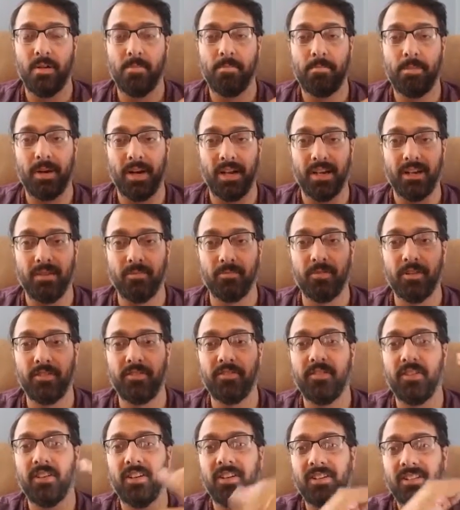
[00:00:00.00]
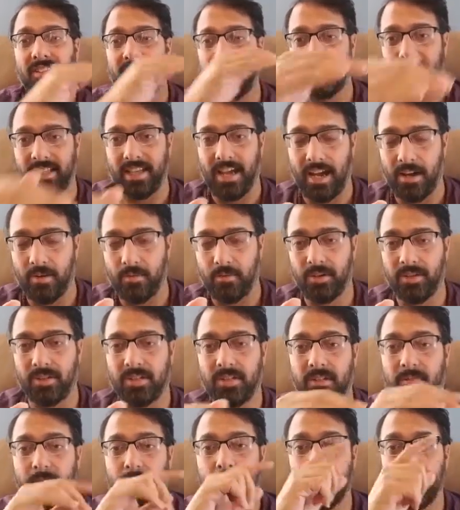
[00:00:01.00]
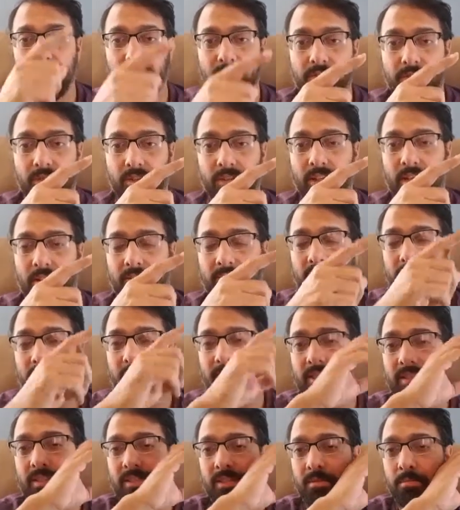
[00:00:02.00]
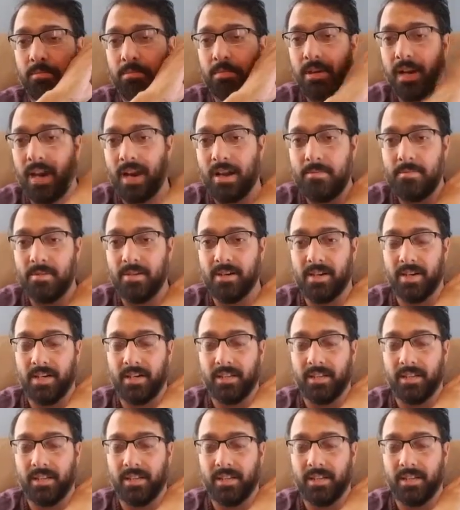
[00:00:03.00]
But reversing that, where spiritual level is the primary